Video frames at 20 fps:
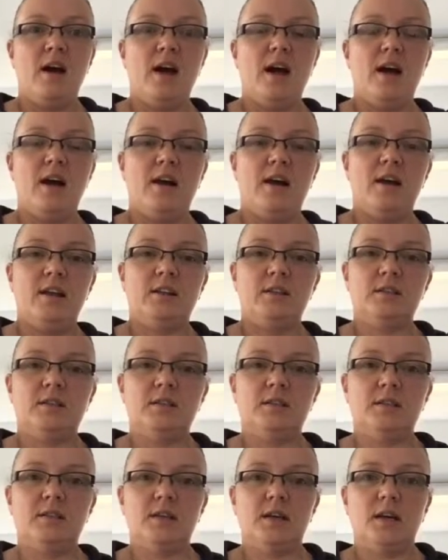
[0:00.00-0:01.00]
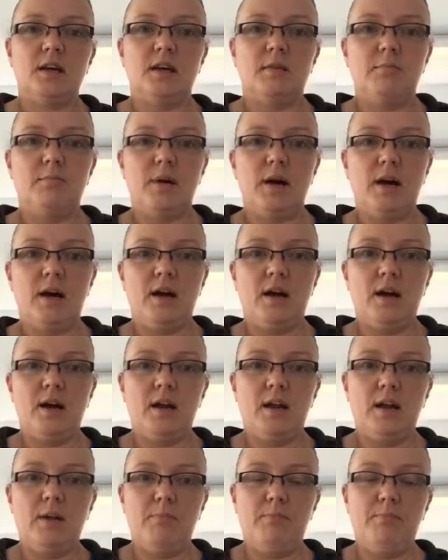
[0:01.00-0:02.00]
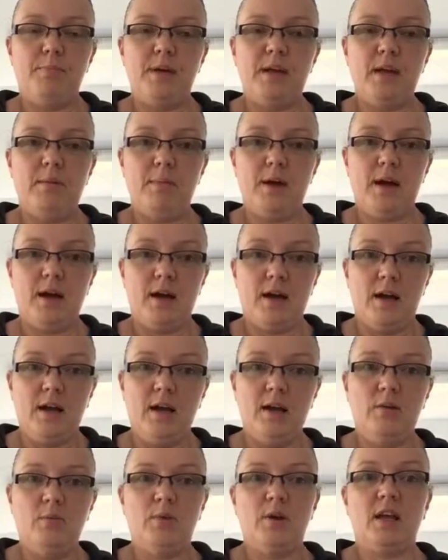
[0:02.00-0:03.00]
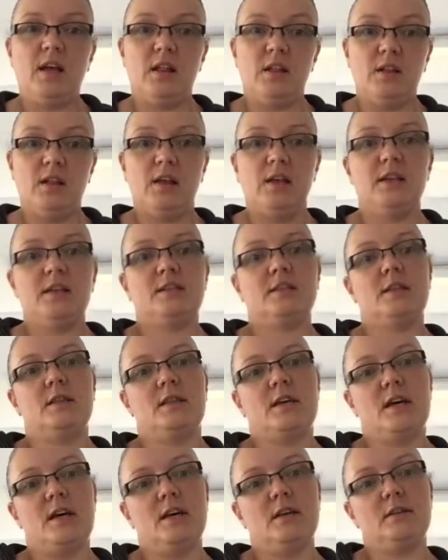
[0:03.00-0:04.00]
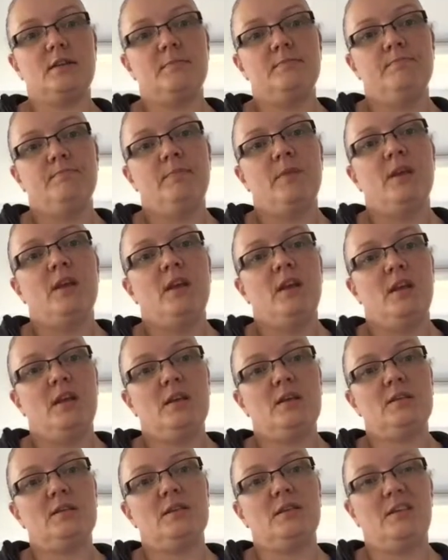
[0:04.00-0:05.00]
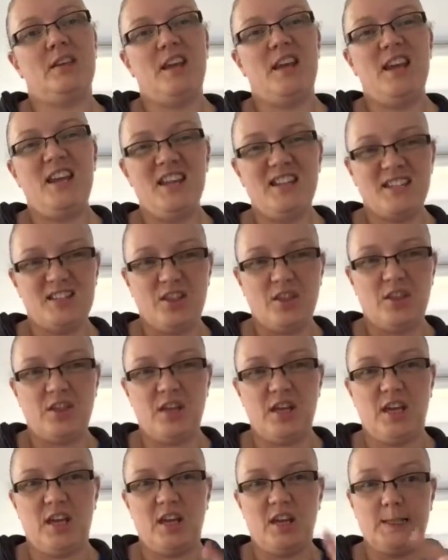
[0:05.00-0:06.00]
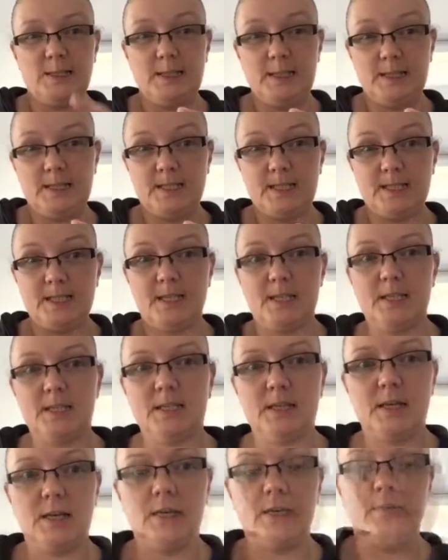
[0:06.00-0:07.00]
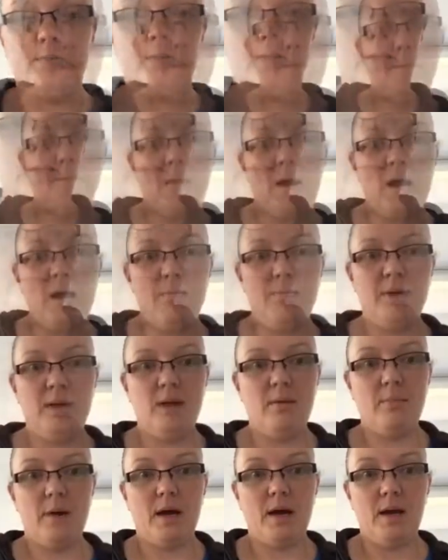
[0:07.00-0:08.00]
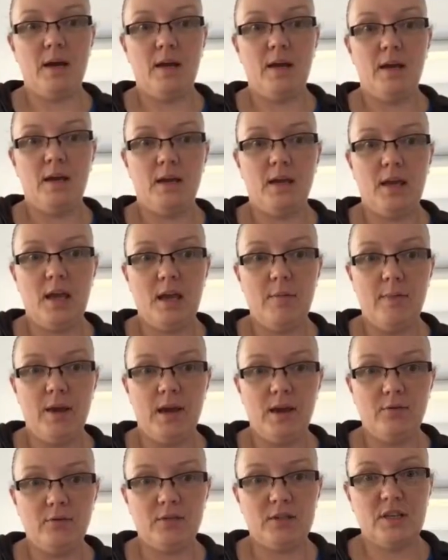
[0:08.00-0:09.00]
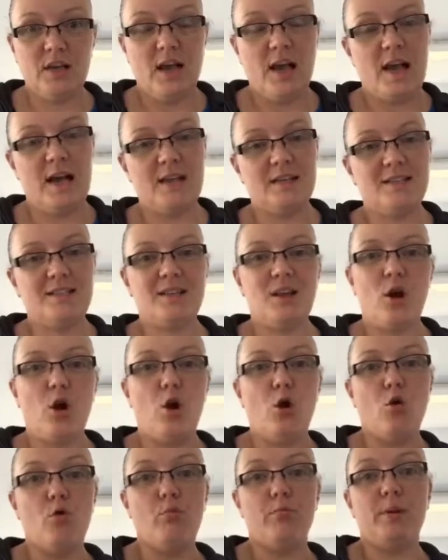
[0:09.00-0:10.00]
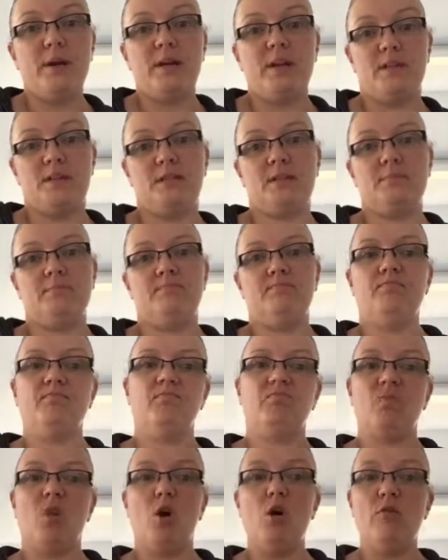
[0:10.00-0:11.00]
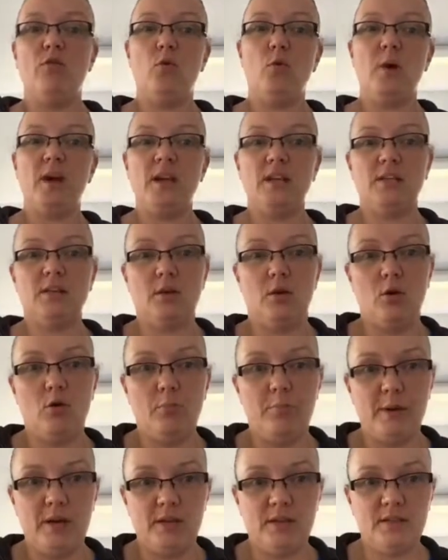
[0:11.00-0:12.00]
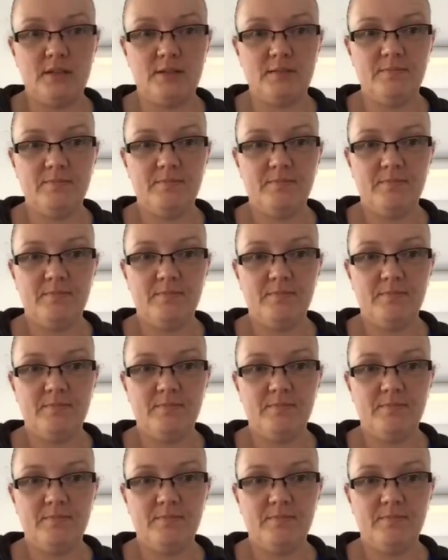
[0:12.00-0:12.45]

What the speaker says: And my BMI, we calculated that. Here's the thing, listen to this carefully. My BMI came out as obese, overweight to obese.